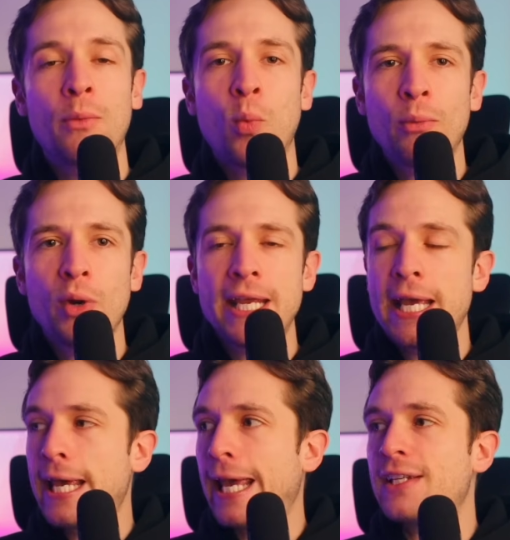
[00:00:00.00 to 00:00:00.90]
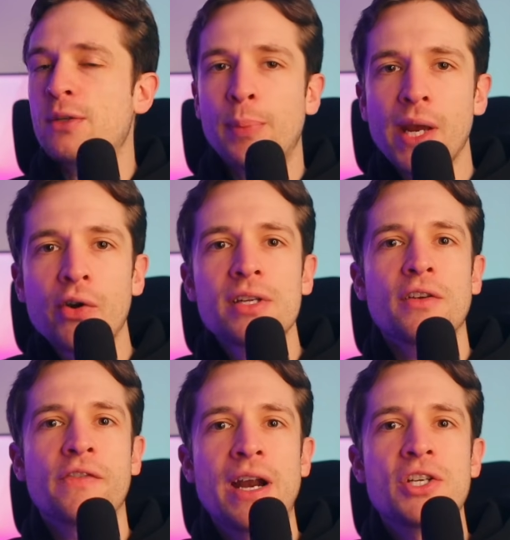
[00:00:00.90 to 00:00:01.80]
And when we
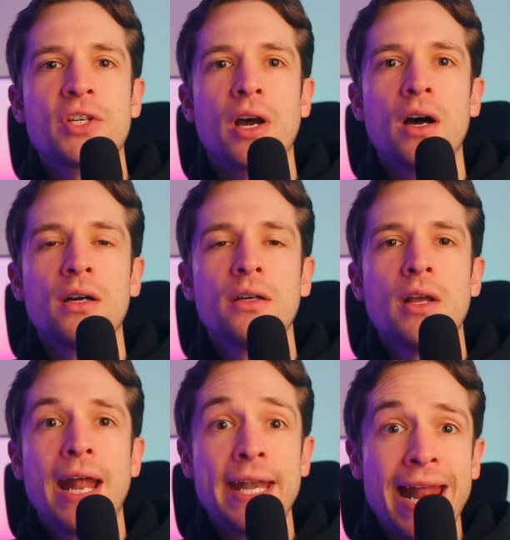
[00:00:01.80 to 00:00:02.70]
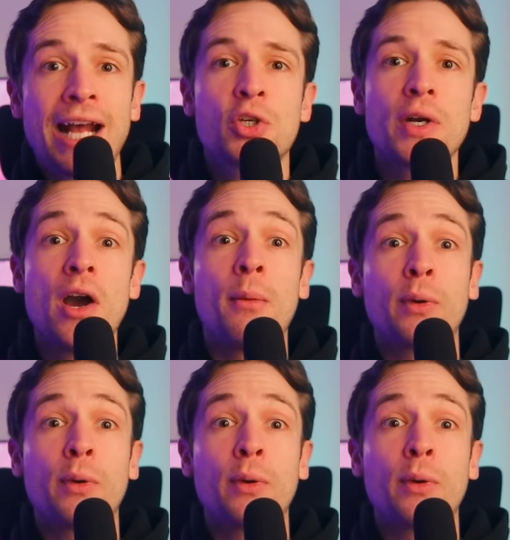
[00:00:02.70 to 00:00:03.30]
experience a fresh start, naturally our